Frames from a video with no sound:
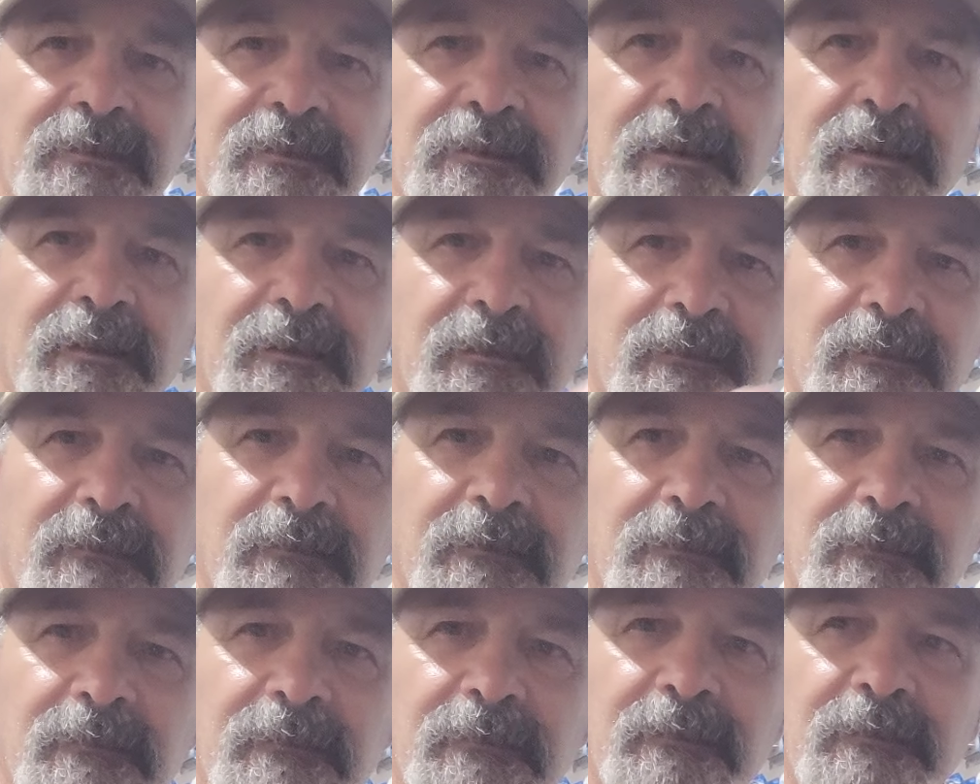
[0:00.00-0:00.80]
Yeah,
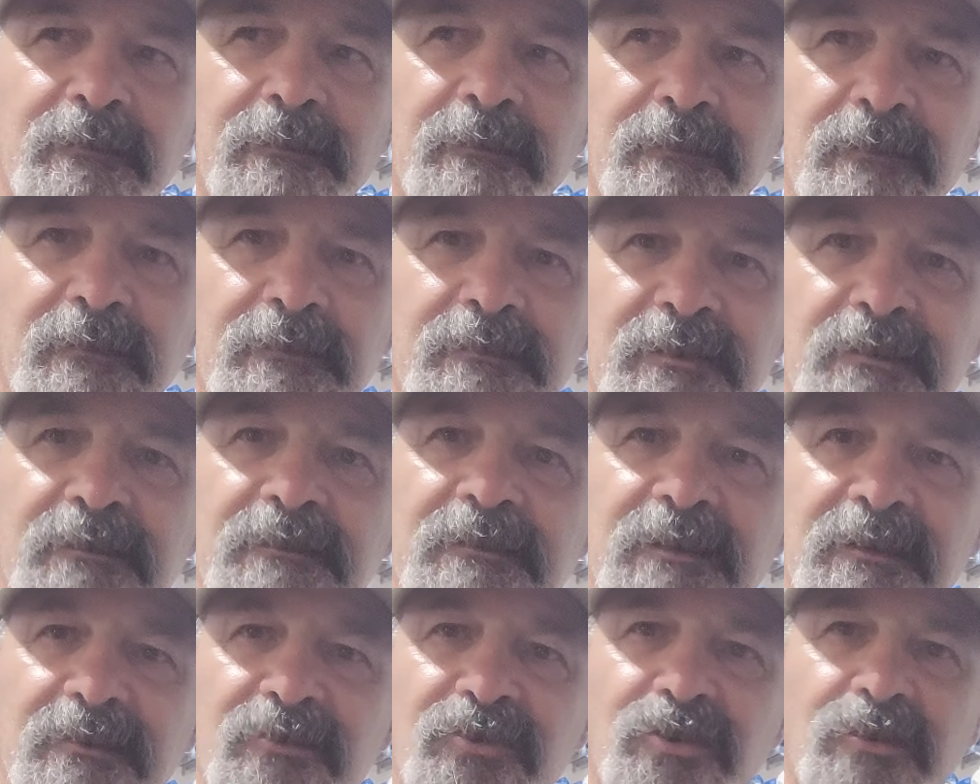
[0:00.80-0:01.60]
it's
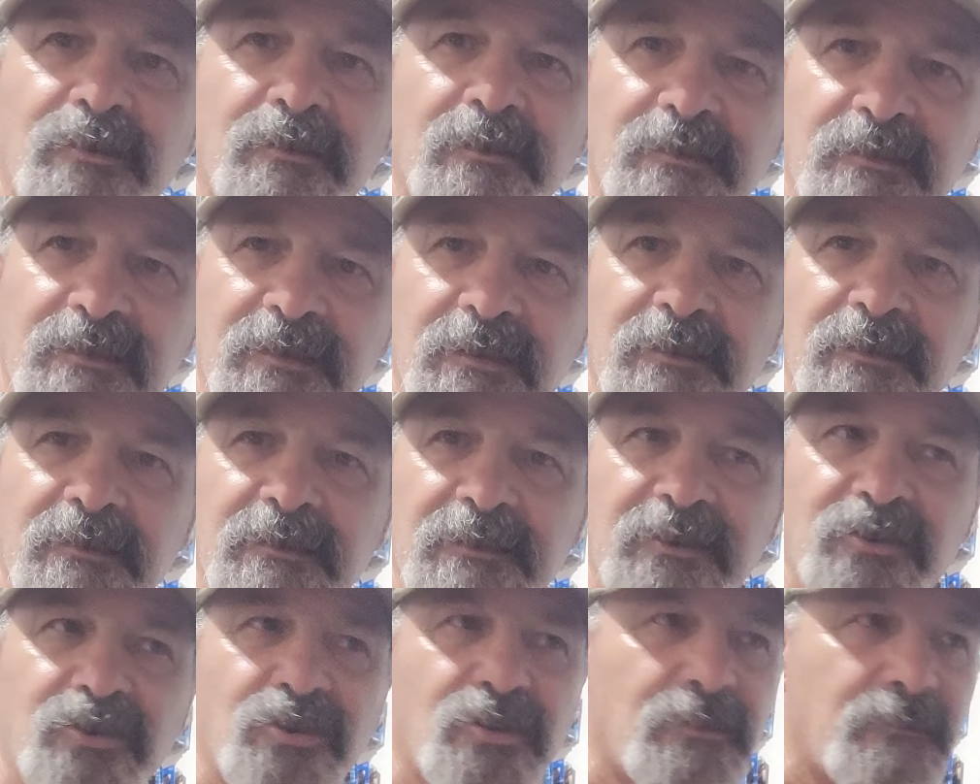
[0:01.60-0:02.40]
addiction. It's an
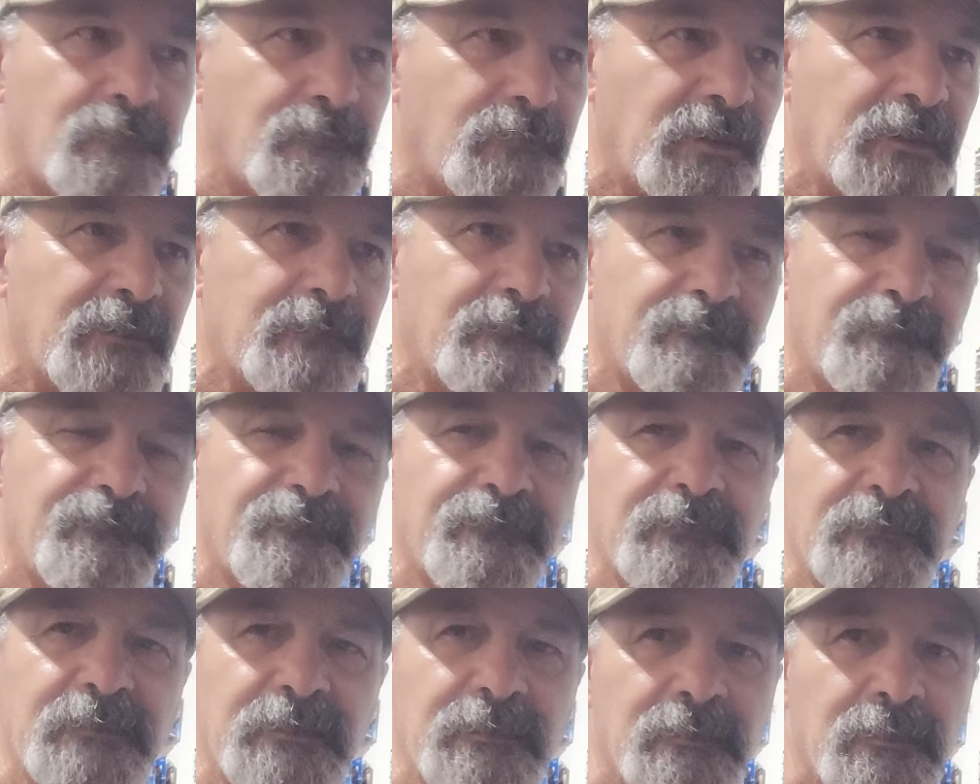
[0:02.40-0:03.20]
addiction, but
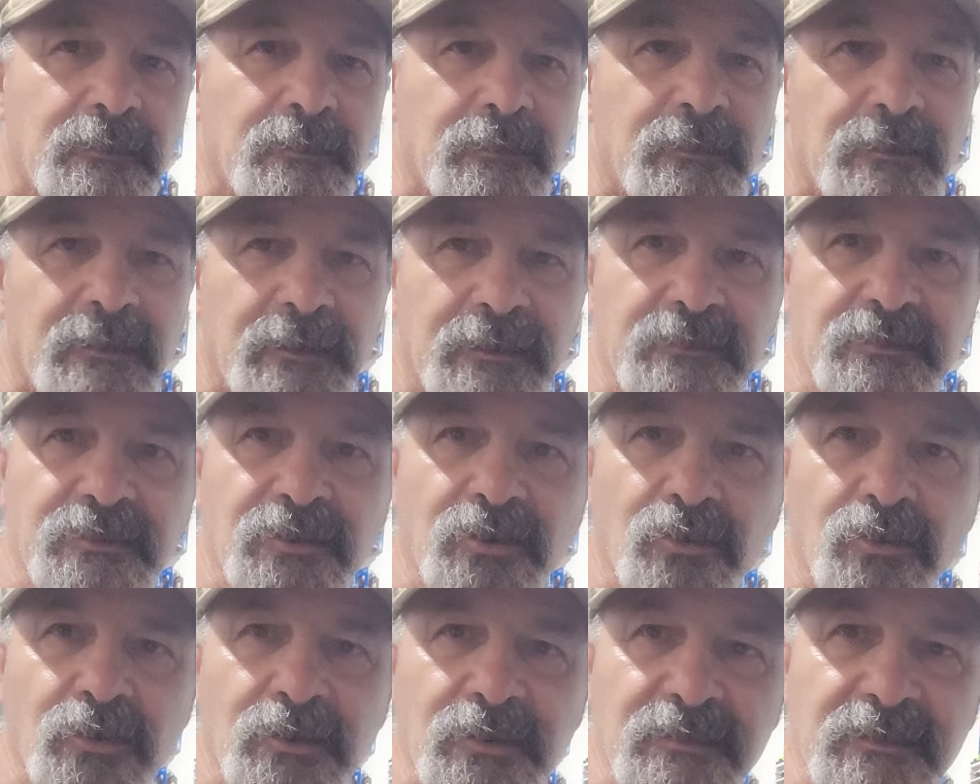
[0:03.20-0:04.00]
it's a
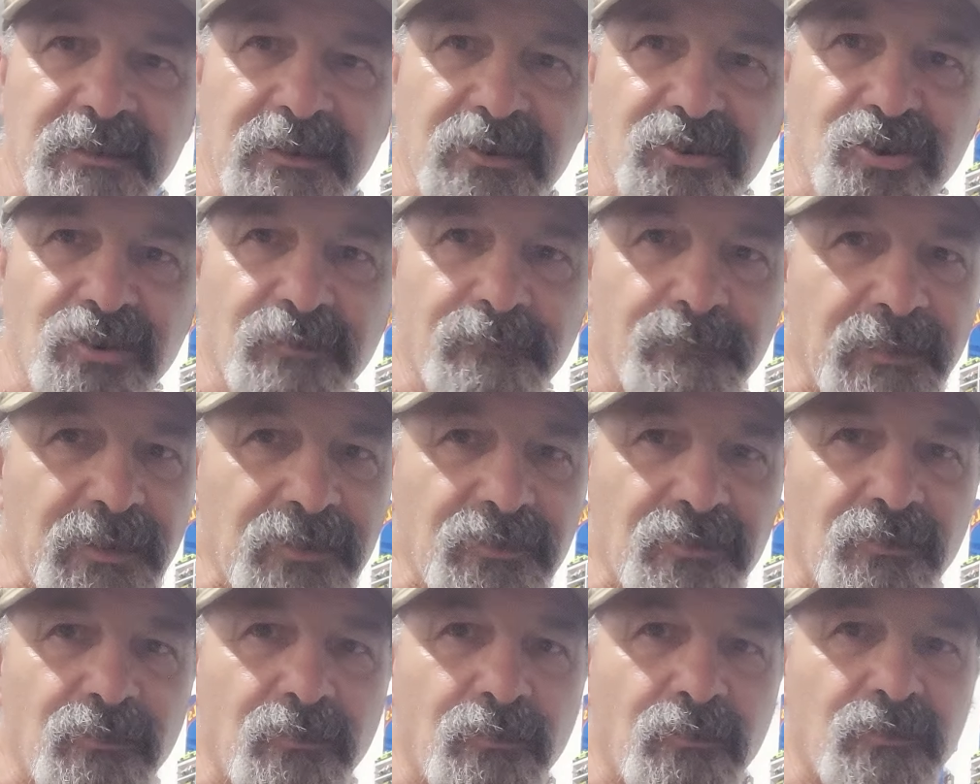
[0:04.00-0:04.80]
good addiction. But
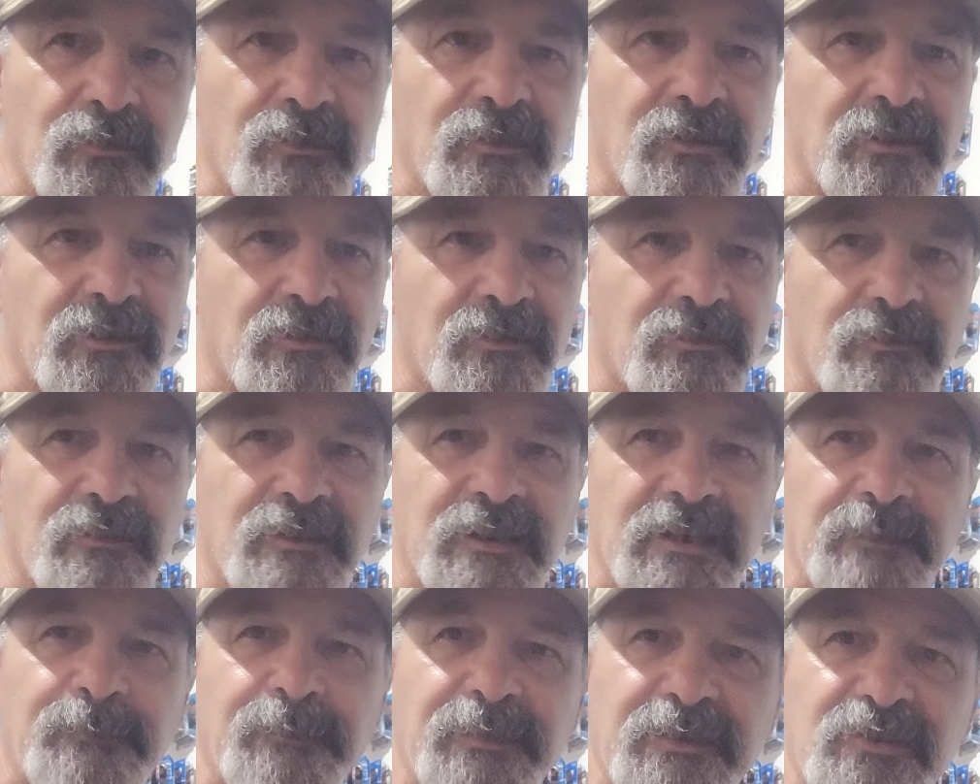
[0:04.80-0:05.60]
you
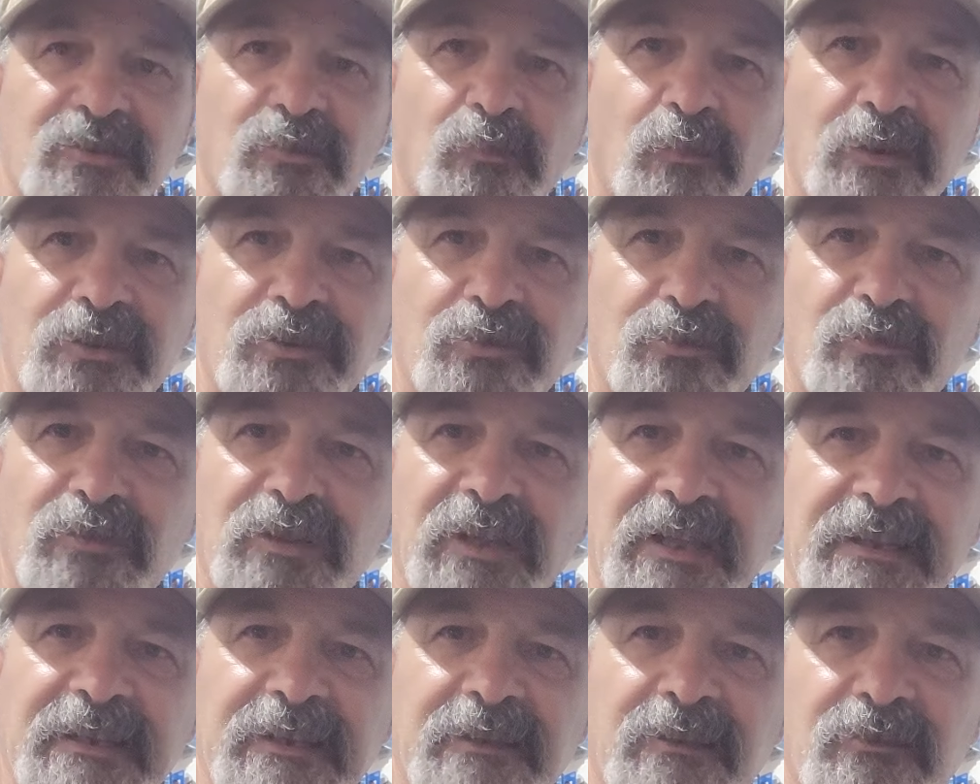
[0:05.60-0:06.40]
keep it to what you
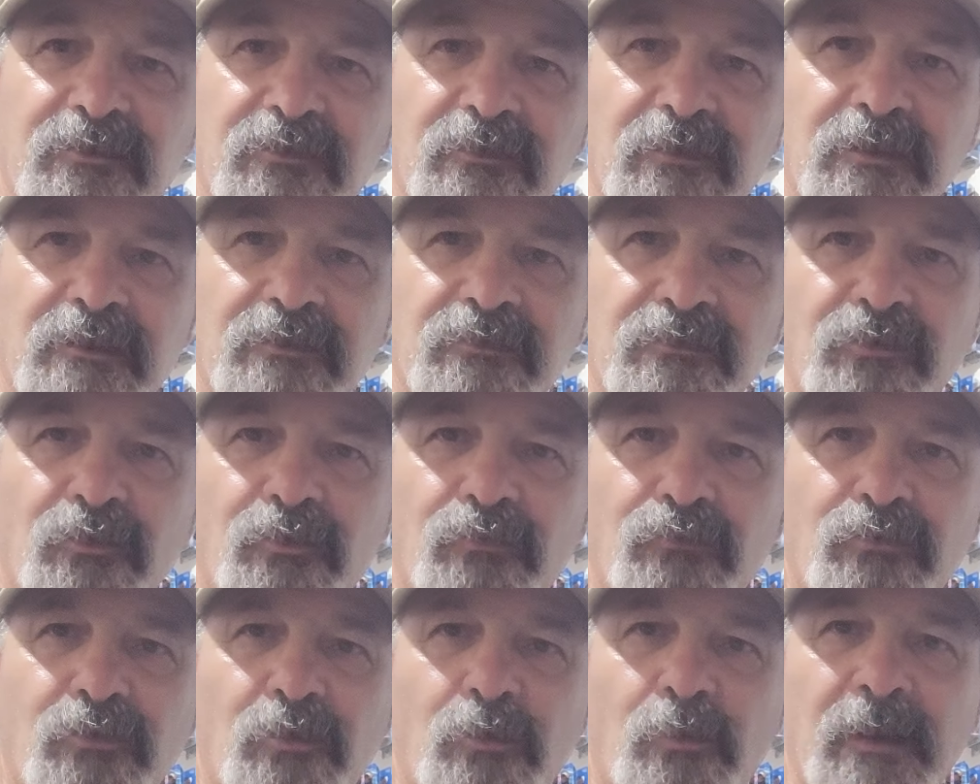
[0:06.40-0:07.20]
like, and
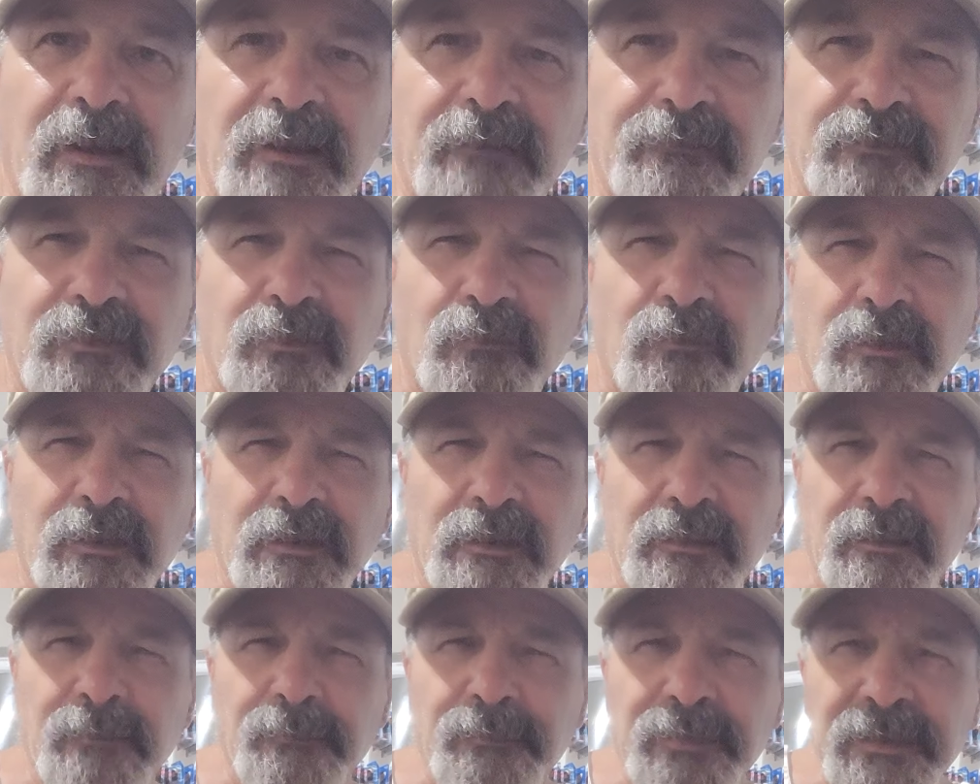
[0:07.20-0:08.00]
don't go after what
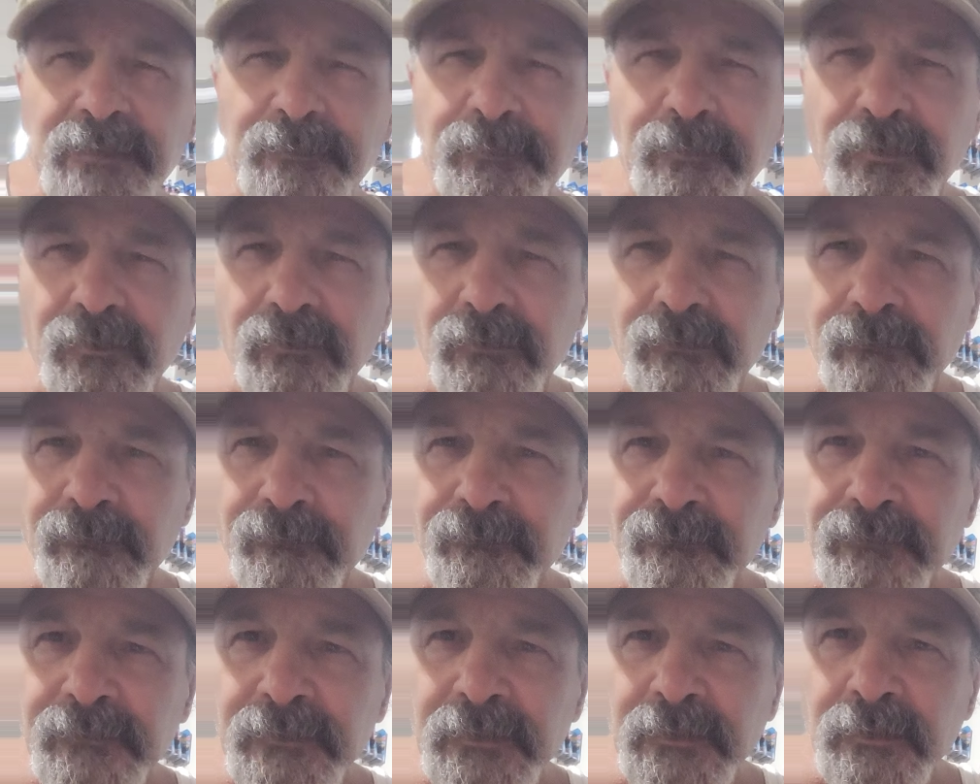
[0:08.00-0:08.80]
other people
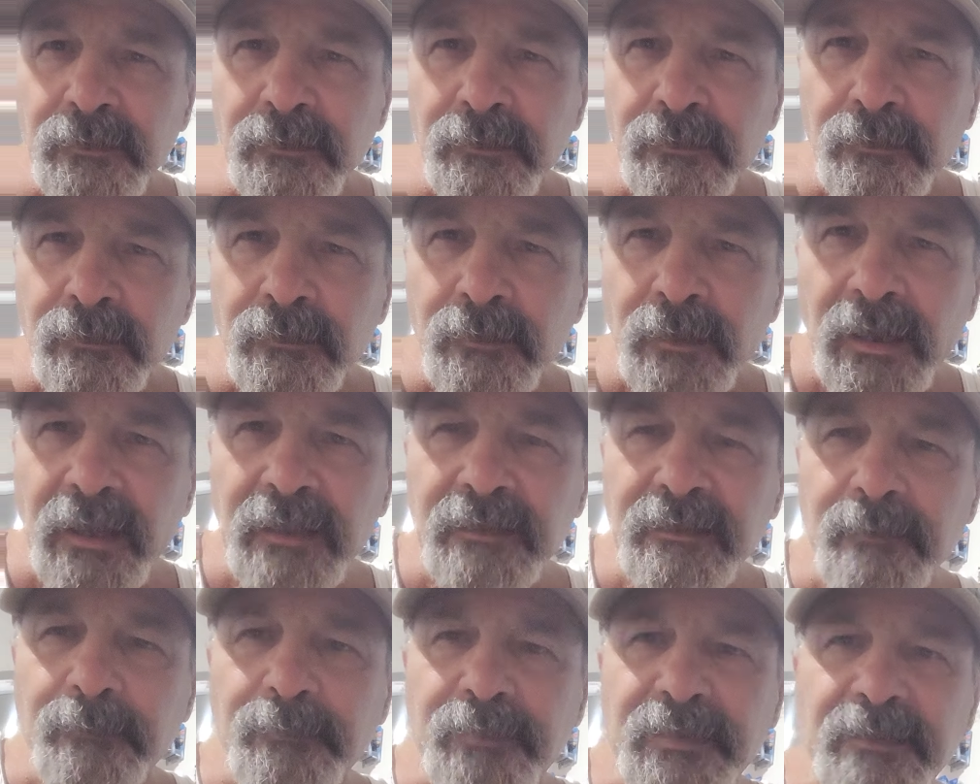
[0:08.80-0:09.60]

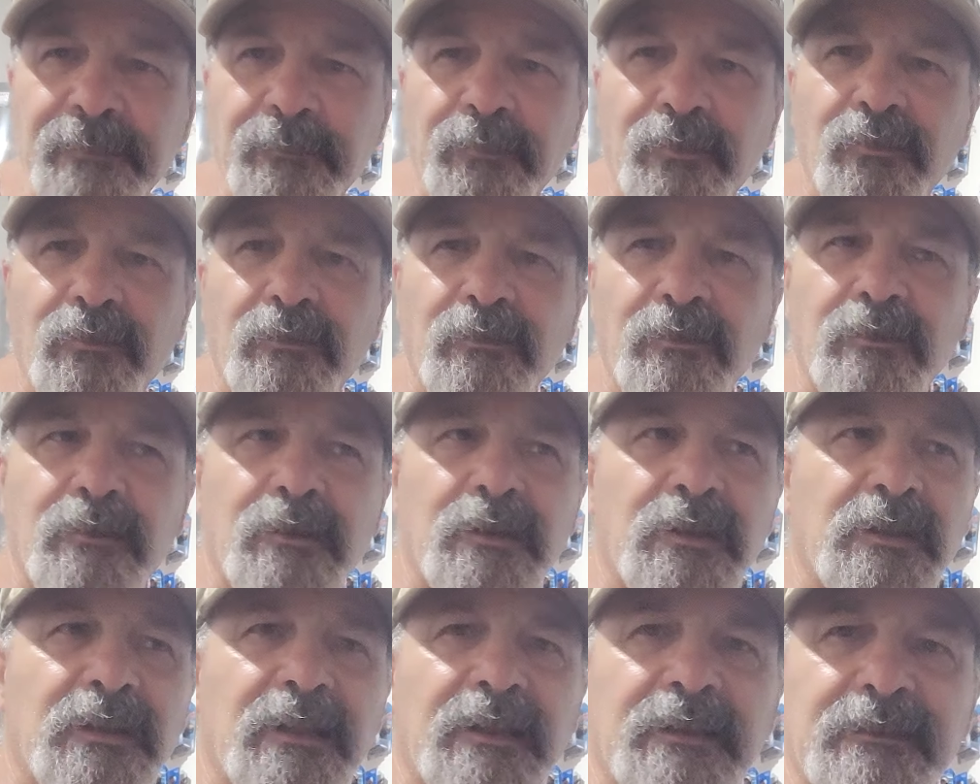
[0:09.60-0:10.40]
are
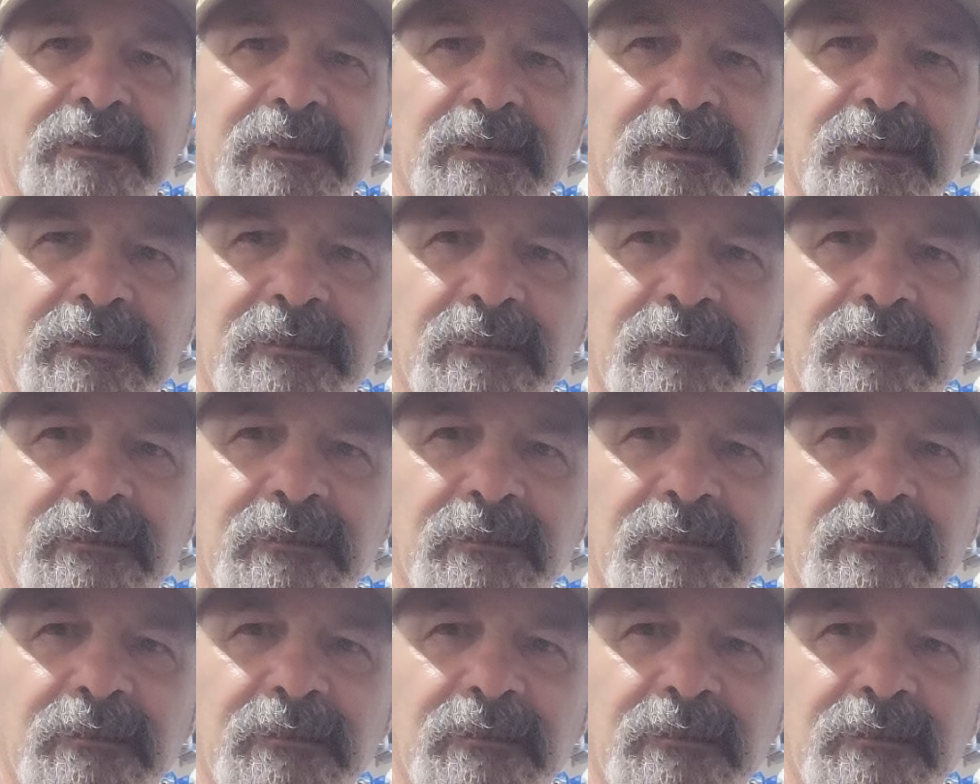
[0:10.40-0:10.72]
collecting.